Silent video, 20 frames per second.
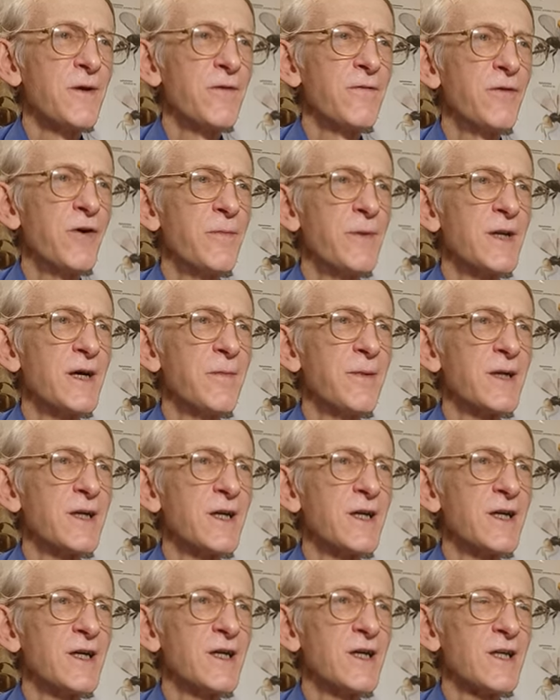Fomina
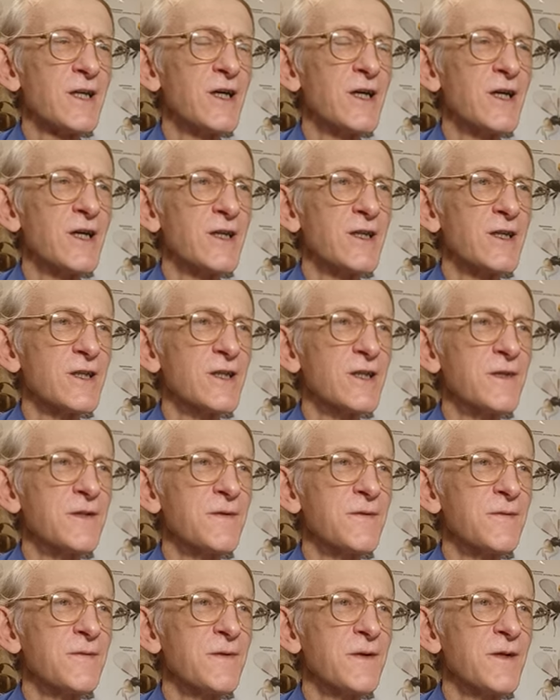Botanical Garden.
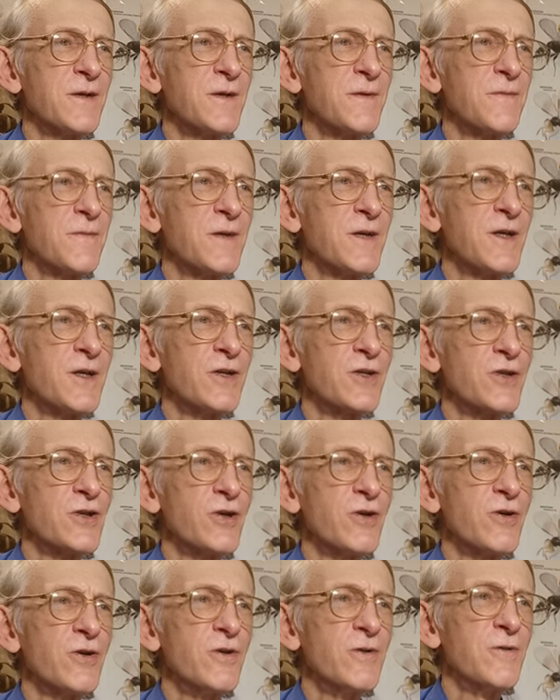
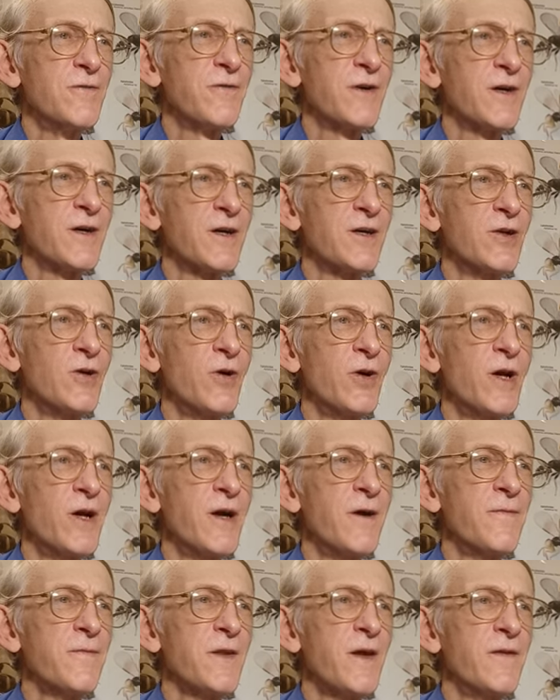Enjoy
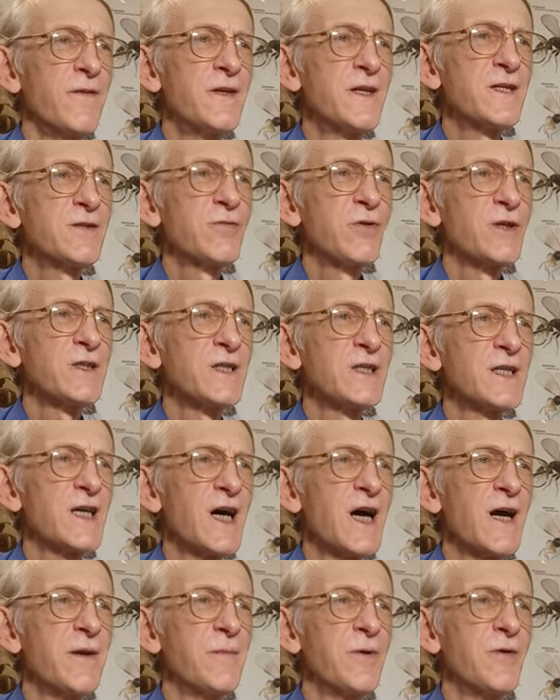magnolia. This was a
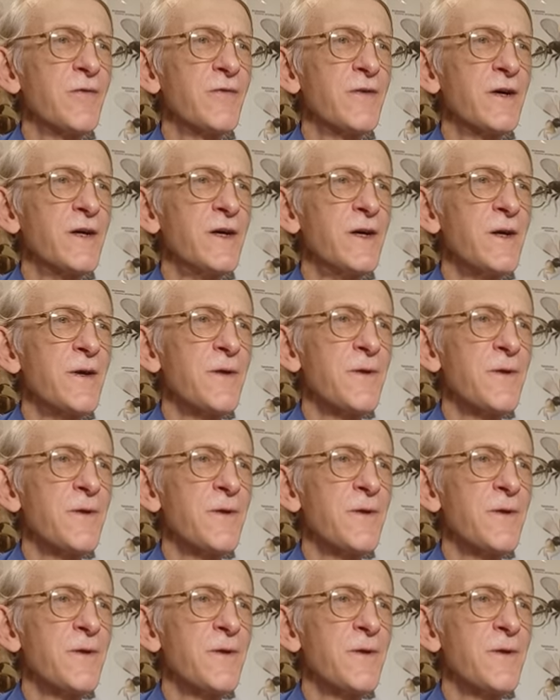time of a